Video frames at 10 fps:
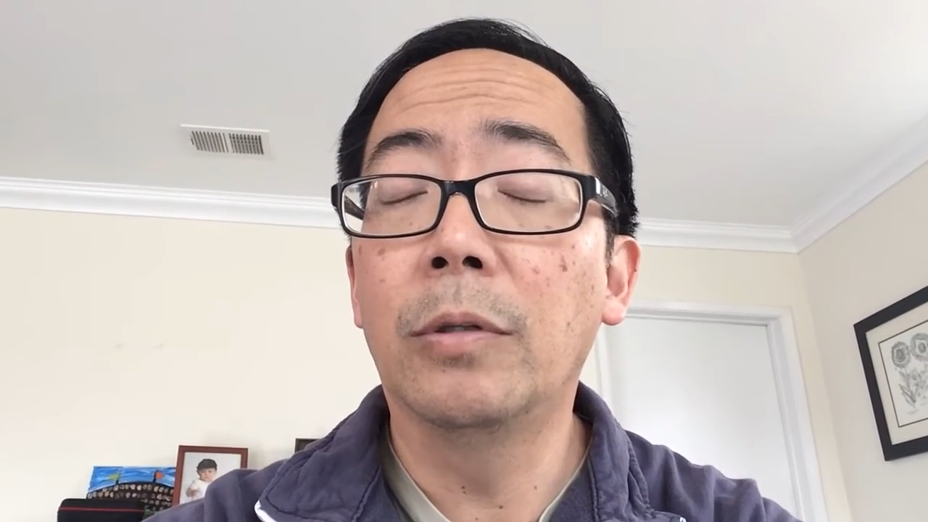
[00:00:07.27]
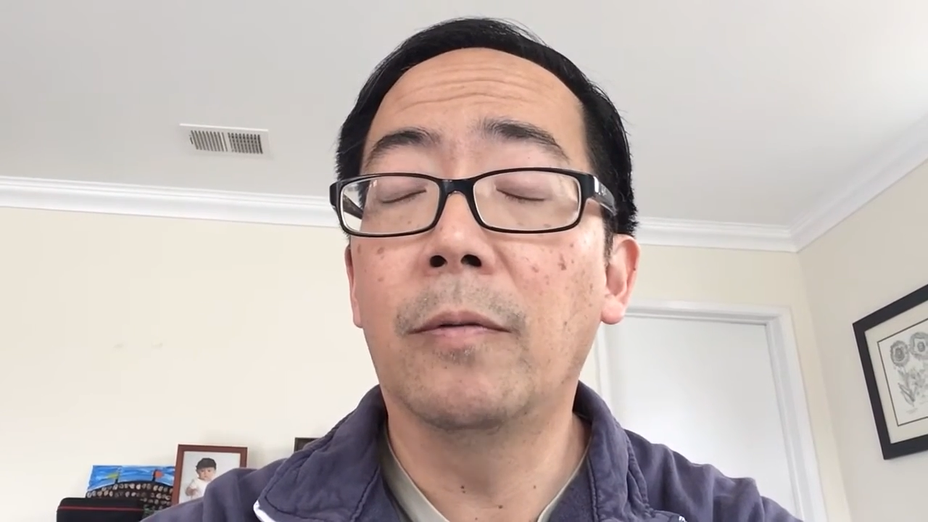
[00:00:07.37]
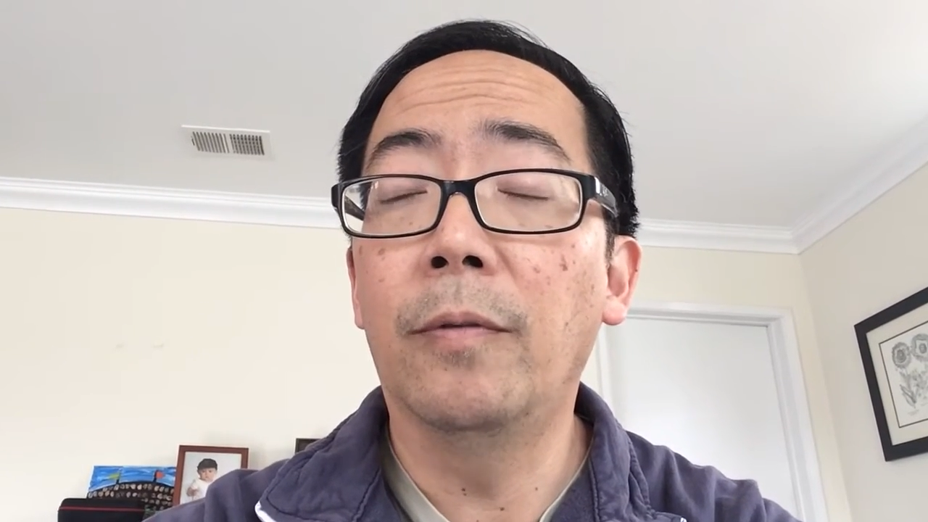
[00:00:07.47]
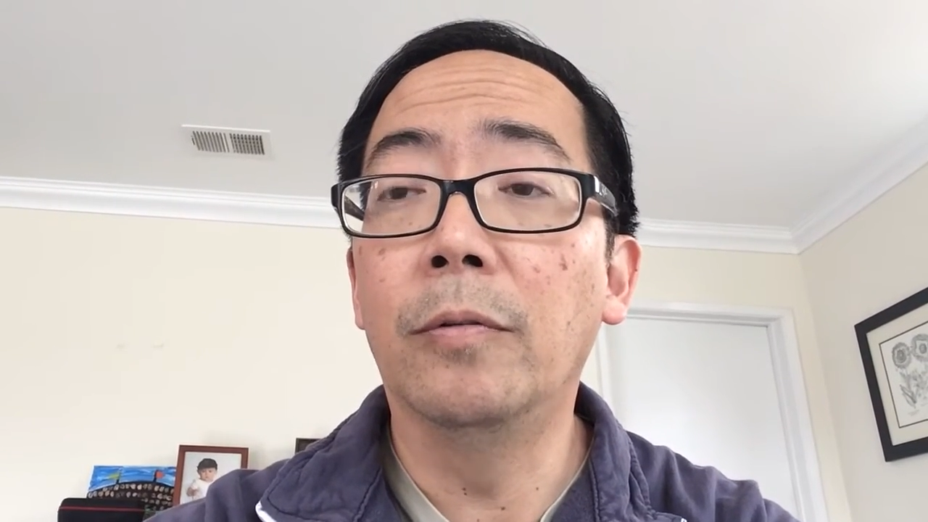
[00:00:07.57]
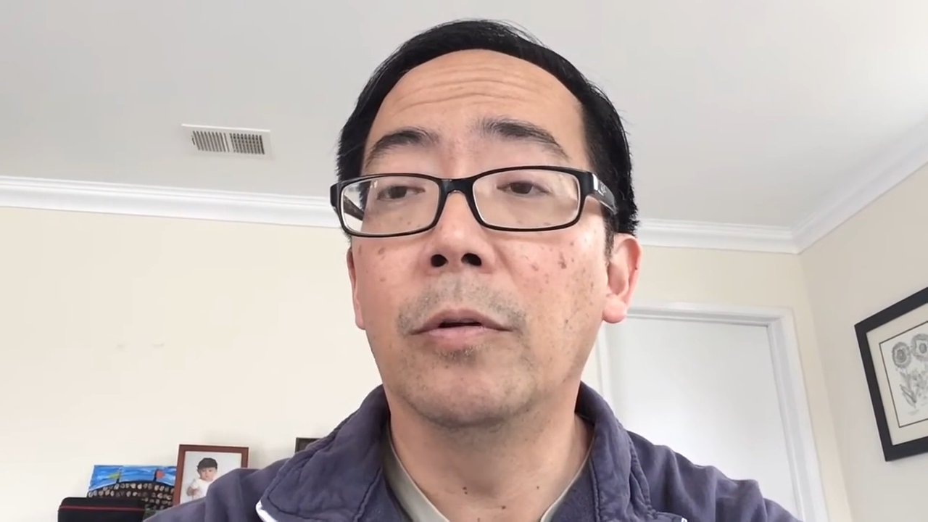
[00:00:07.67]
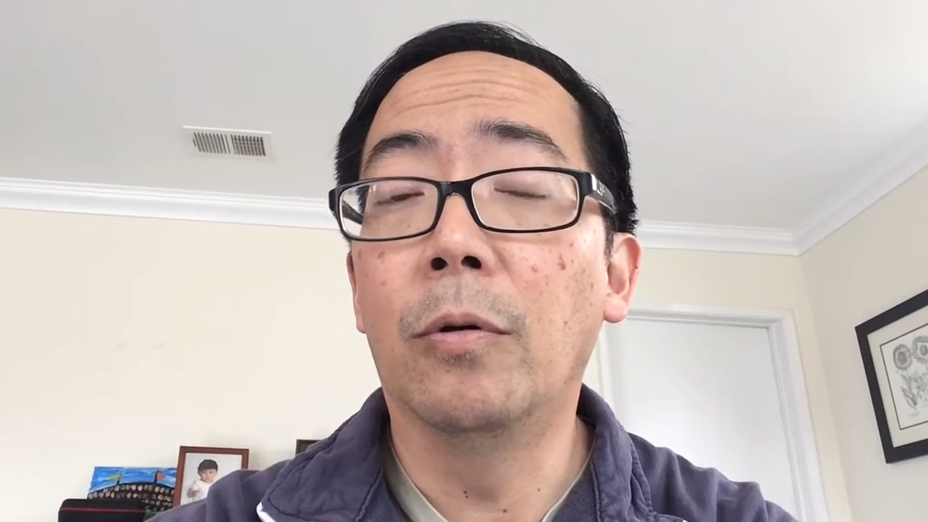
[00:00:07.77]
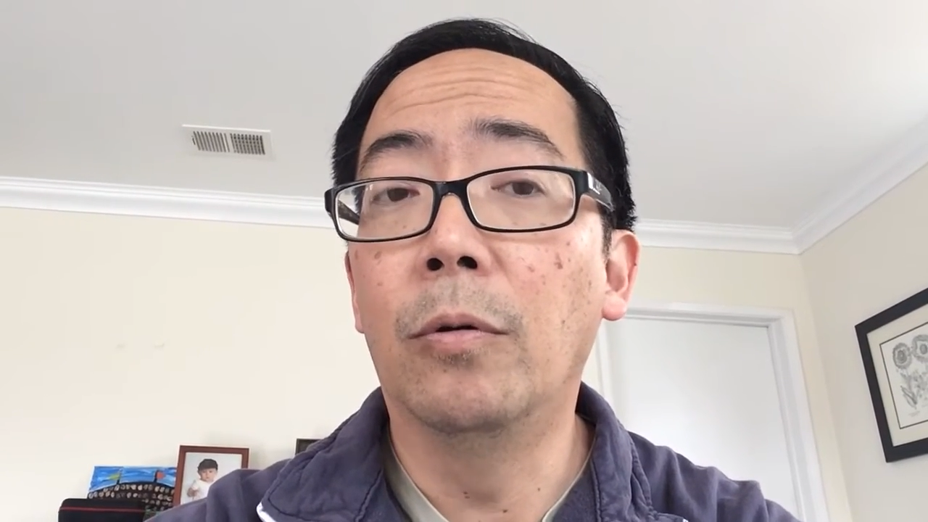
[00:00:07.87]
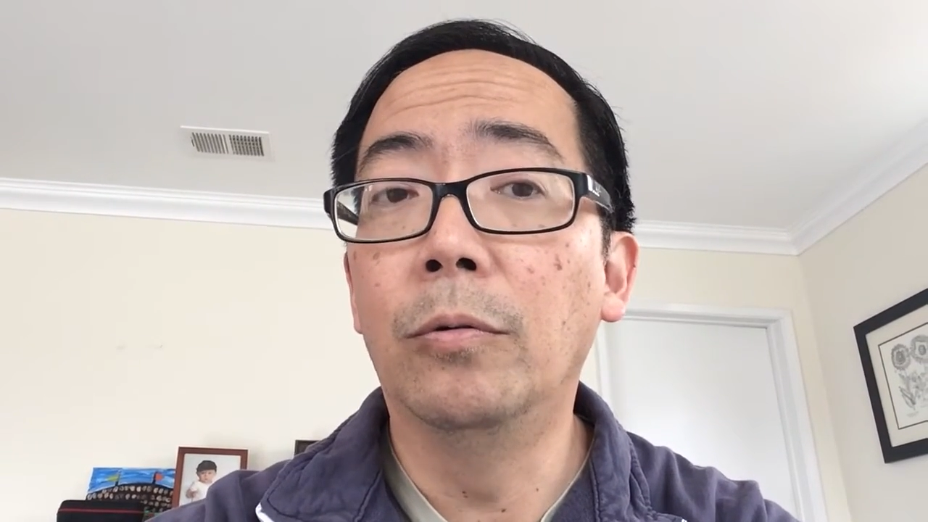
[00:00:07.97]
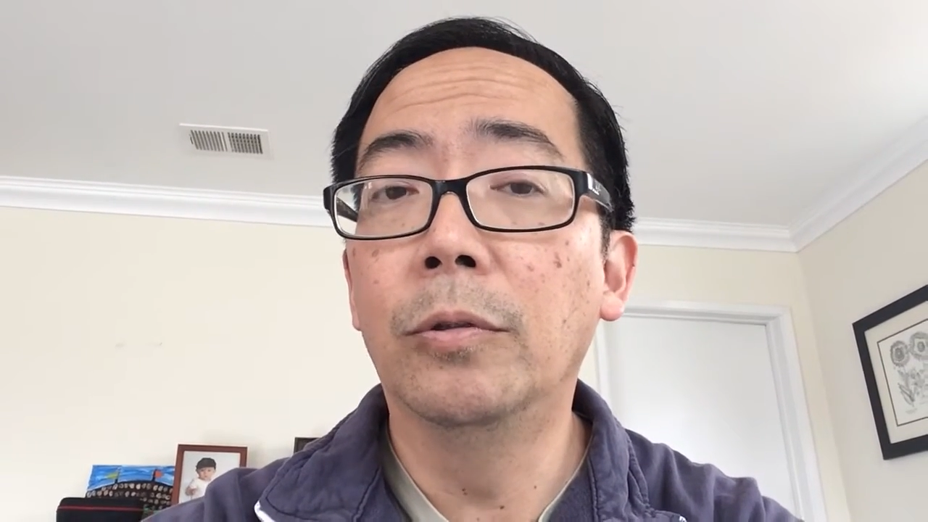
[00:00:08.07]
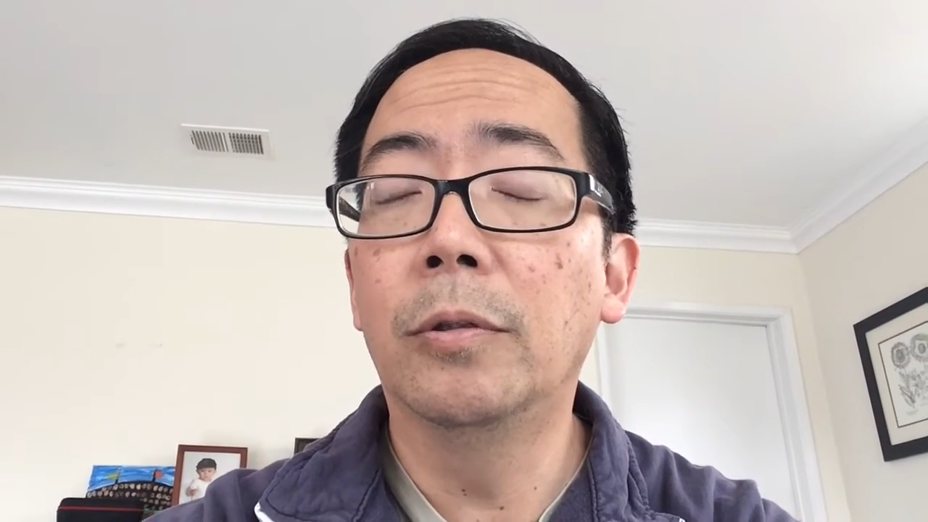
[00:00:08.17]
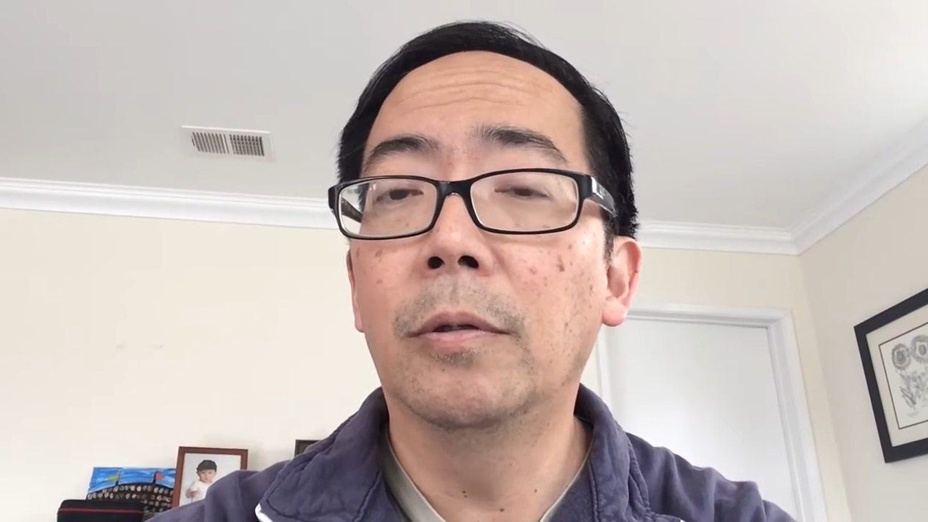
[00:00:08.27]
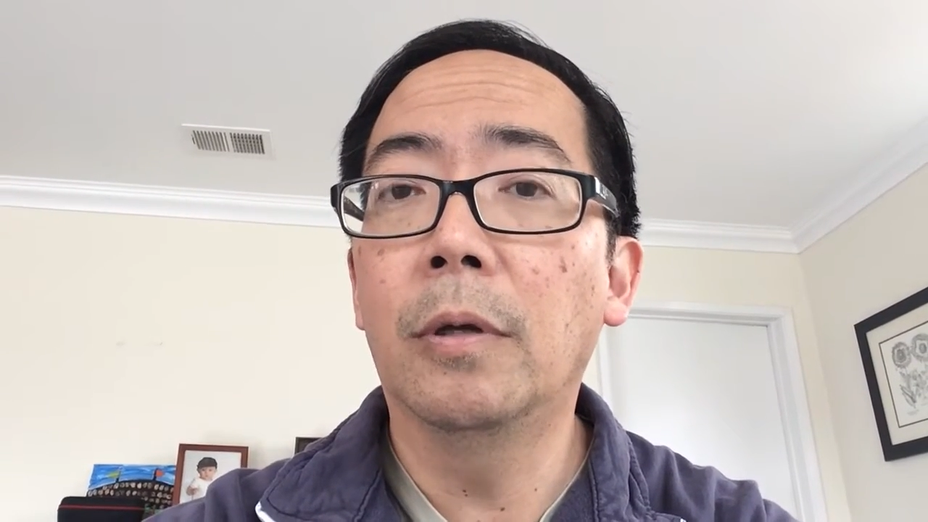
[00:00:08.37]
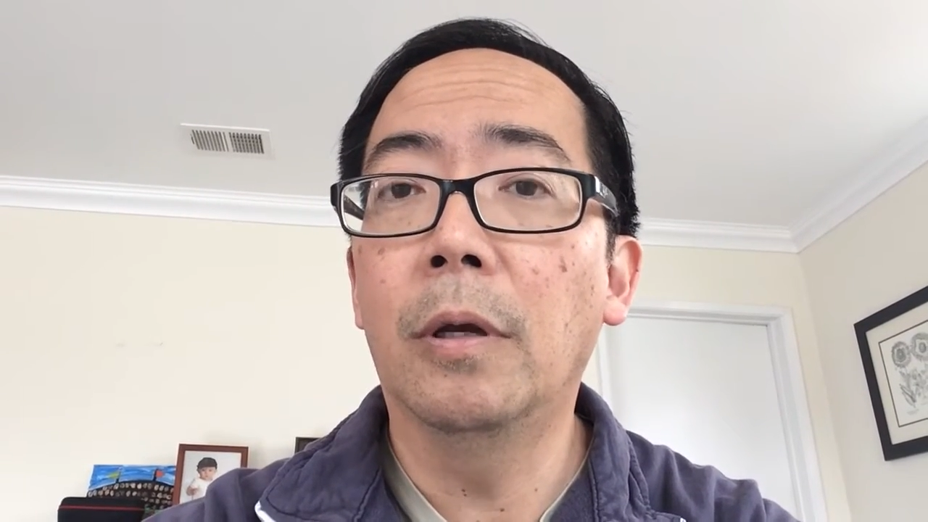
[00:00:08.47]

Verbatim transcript: what the future holds,